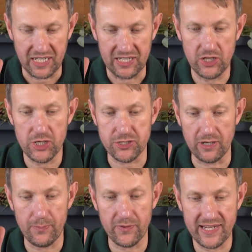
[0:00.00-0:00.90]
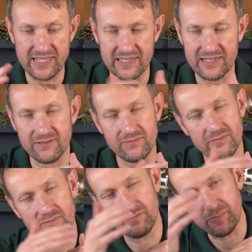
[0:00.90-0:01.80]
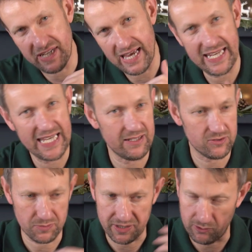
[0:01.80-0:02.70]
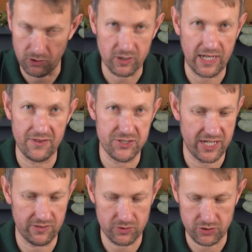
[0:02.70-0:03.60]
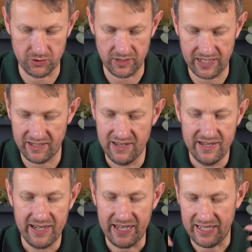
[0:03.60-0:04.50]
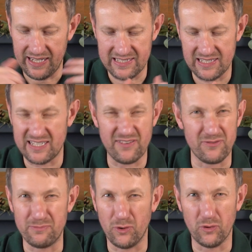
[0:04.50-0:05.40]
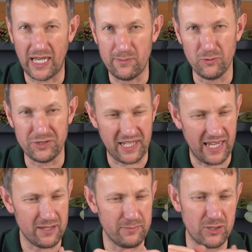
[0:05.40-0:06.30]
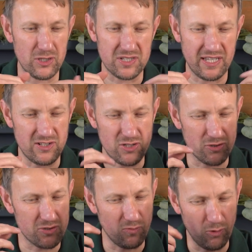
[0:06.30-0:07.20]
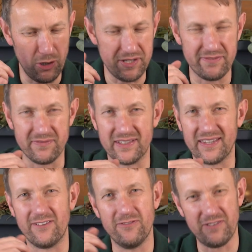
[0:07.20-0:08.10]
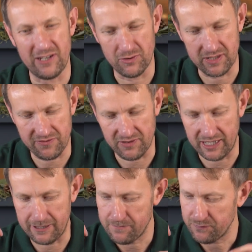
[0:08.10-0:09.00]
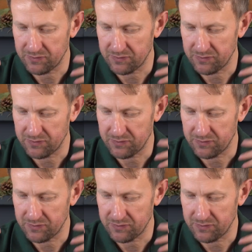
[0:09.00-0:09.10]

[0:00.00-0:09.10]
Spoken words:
Inertia operated, Benelli, something we'll look at the channel shortly. It's a different ball game altogether because they just work differently, they feel differently.